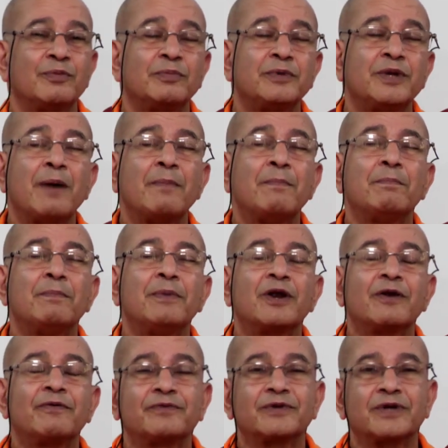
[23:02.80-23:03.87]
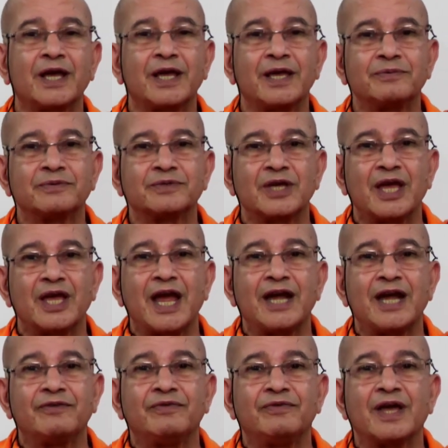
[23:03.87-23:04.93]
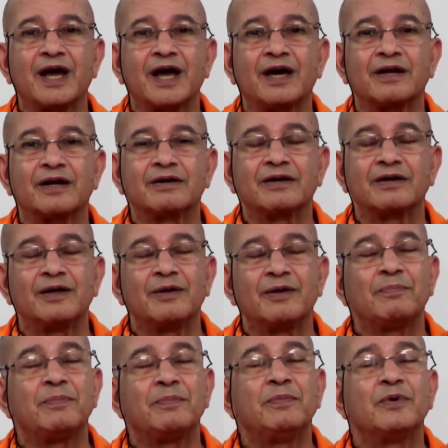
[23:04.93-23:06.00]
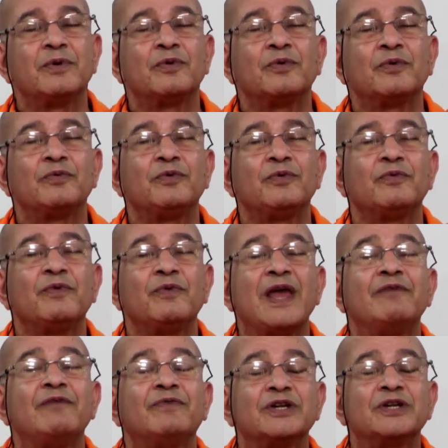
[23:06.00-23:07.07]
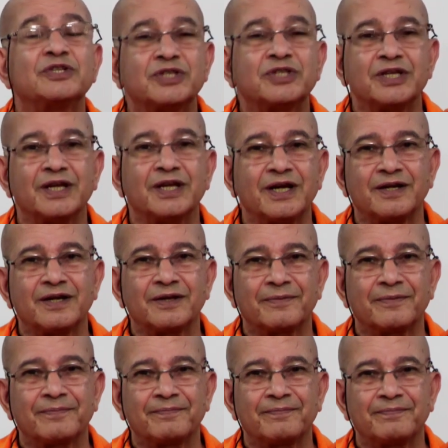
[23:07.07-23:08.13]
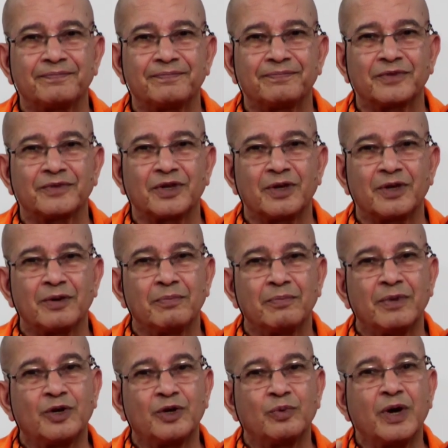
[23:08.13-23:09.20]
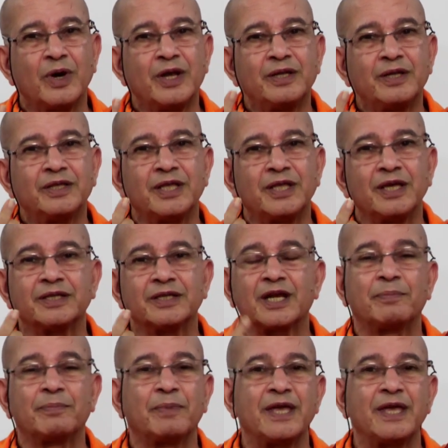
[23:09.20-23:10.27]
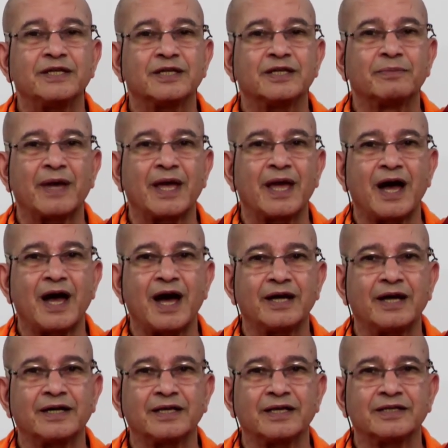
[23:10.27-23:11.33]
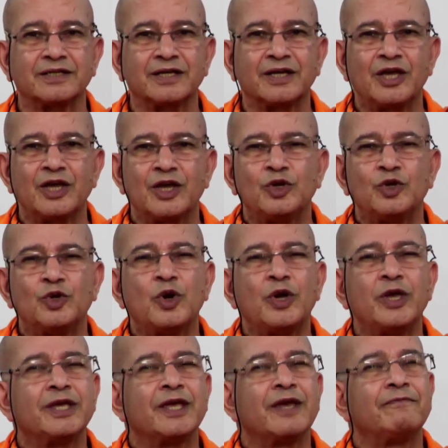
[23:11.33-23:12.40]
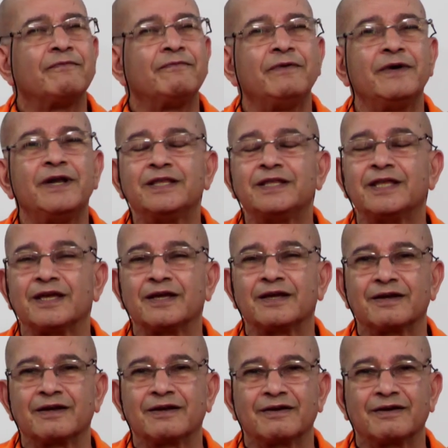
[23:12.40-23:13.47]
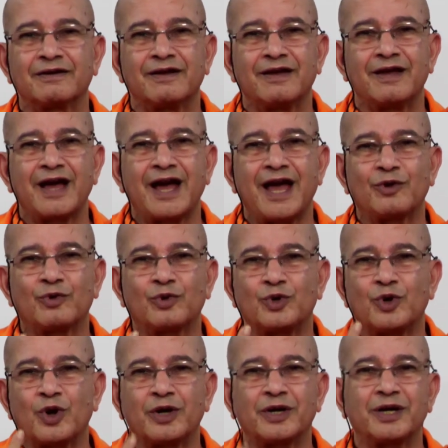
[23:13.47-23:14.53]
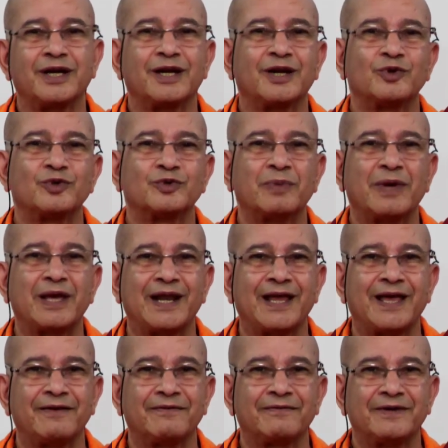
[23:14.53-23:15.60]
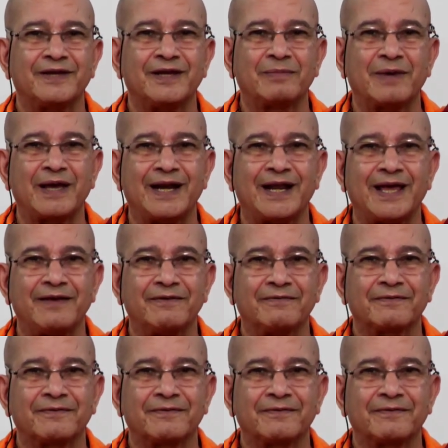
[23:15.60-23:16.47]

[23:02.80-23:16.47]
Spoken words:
number of times and we are well versed in it. But one thing that pains in my heart is knowing everything, I could not renounce my life, in my life.